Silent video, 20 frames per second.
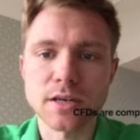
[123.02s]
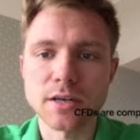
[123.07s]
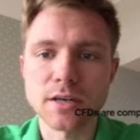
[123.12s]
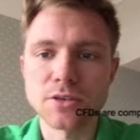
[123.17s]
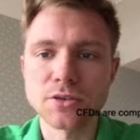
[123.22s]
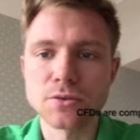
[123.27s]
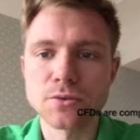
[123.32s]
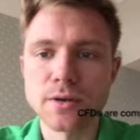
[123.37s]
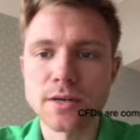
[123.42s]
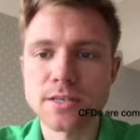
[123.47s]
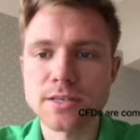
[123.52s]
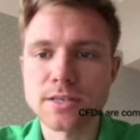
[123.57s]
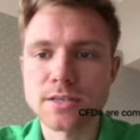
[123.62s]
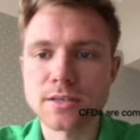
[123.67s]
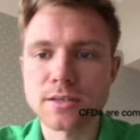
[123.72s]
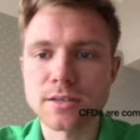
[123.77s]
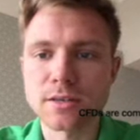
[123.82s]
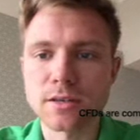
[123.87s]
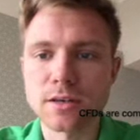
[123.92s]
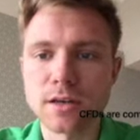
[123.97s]

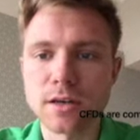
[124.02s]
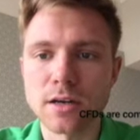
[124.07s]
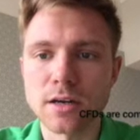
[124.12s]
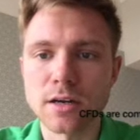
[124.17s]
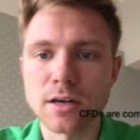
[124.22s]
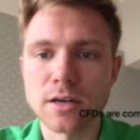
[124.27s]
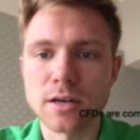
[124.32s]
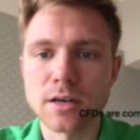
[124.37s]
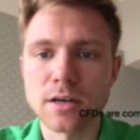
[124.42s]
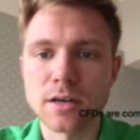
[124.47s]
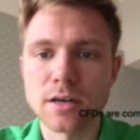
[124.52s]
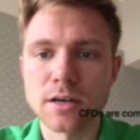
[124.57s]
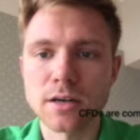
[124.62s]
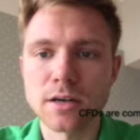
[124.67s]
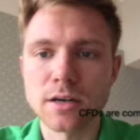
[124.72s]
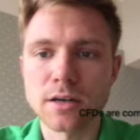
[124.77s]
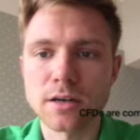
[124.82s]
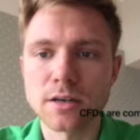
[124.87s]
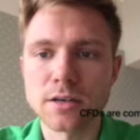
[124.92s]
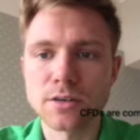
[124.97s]
US
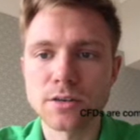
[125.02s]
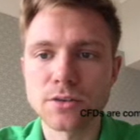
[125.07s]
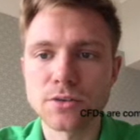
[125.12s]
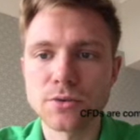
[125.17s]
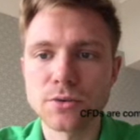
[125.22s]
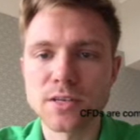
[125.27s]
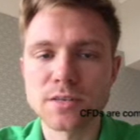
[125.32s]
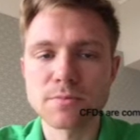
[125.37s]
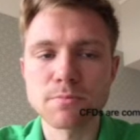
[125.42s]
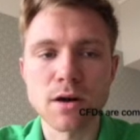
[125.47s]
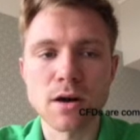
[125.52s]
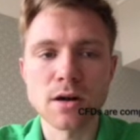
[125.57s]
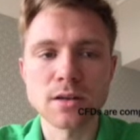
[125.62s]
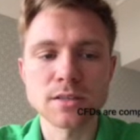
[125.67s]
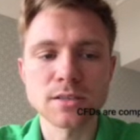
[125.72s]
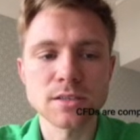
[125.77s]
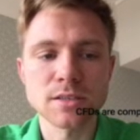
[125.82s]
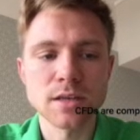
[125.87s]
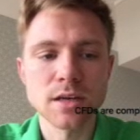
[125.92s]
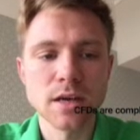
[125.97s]
uh, US
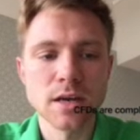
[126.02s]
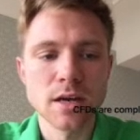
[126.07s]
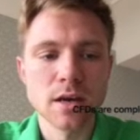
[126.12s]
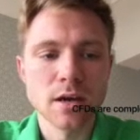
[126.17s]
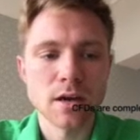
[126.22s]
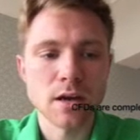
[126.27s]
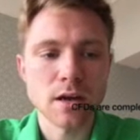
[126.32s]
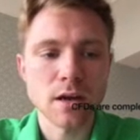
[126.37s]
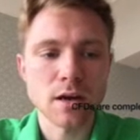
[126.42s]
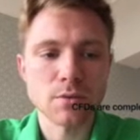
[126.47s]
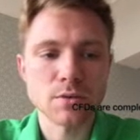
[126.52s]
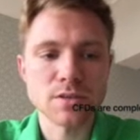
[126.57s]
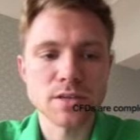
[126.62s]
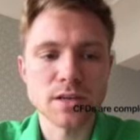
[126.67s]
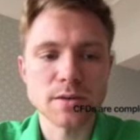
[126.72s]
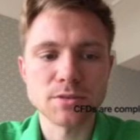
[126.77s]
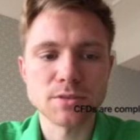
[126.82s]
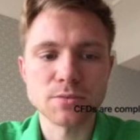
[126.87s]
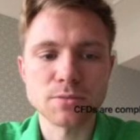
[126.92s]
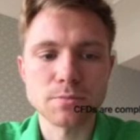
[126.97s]
bonds was
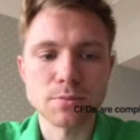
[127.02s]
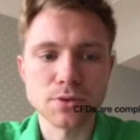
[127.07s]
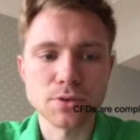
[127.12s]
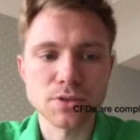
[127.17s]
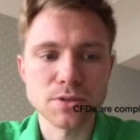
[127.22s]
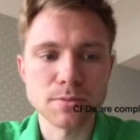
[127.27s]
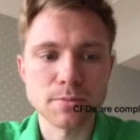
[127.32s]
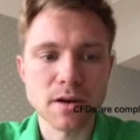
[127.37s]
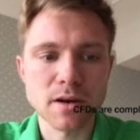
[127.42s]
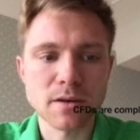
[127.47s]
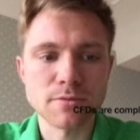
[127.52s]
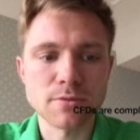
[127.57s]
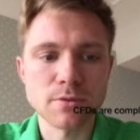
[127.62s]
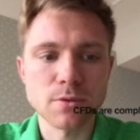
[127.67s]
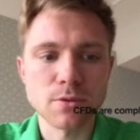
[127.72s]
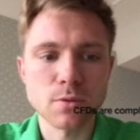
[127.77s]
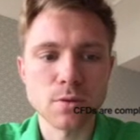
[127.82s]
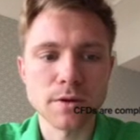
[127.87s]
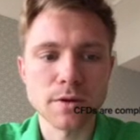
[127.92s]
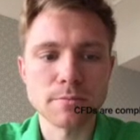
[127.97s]
able to push above
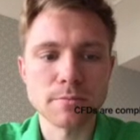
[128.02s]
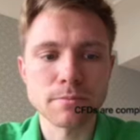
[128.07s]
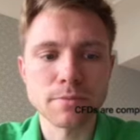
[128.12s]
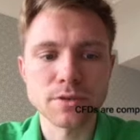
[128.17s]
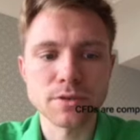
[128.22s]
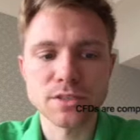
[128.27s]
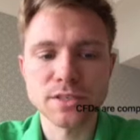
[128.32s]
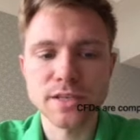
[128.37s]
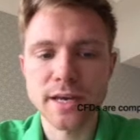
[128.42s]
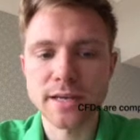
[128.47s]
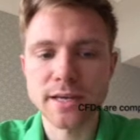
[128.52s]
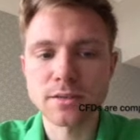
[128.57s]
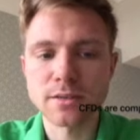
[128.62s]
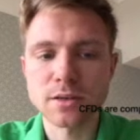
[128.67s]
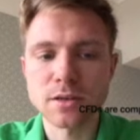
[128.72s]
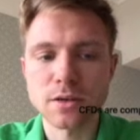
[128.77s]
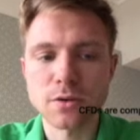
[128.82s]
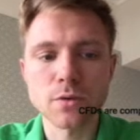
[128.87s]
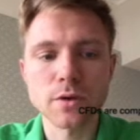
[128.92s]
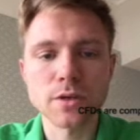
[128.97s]
1%,
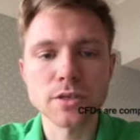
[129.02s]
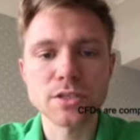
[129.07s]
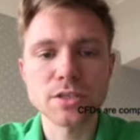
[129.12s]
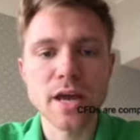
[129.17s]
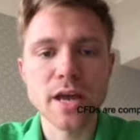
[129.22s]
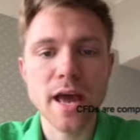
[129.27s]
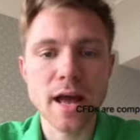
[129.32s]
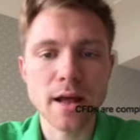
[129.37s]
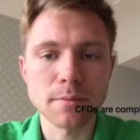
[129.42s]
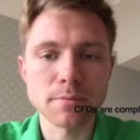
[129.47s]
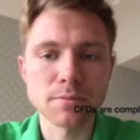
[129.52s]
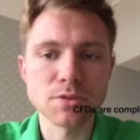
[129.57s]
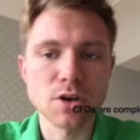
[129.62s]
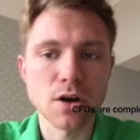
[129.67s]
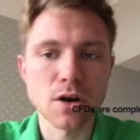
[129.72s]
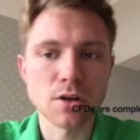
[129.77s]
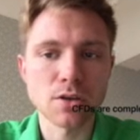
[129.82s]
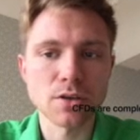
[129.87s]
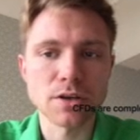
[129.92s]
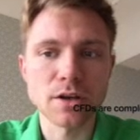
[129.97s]
which helped
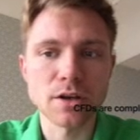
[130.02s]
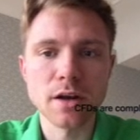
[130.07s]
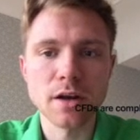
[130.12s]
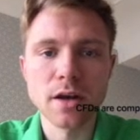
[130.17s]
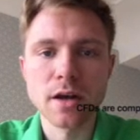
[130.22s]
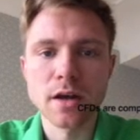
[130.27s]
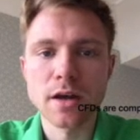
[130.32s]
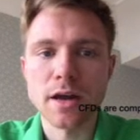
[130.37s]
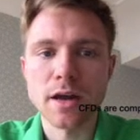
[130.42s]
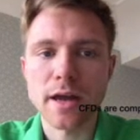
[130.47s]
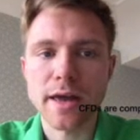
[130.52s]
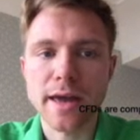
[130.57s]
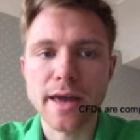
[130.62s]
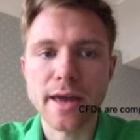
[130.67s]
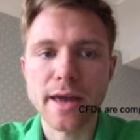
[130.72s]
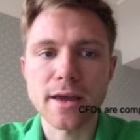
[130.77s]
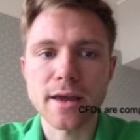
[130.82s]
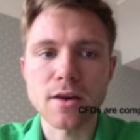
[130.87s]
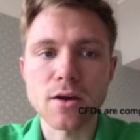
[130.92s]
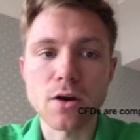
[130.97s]
dollar
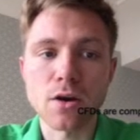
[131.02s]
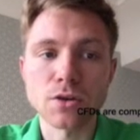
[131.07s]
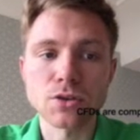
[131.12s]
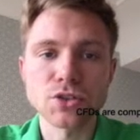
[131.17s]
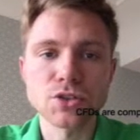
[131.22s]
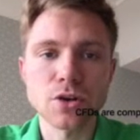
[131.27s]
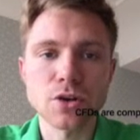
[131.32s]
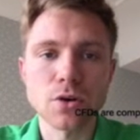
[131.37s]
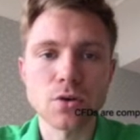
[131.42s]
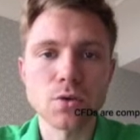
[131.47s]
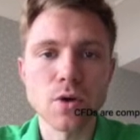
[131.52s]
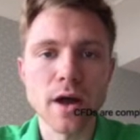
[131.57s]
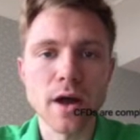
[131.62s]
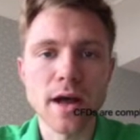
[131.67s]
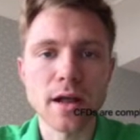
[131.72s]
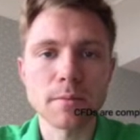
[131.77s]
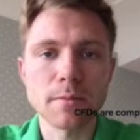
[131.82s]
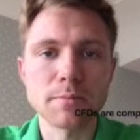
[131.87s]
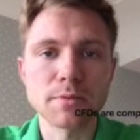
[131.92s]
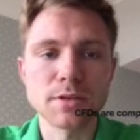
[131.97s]
and also
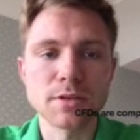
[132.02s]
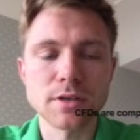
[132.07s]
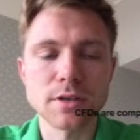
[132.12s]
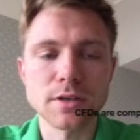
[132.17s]
helped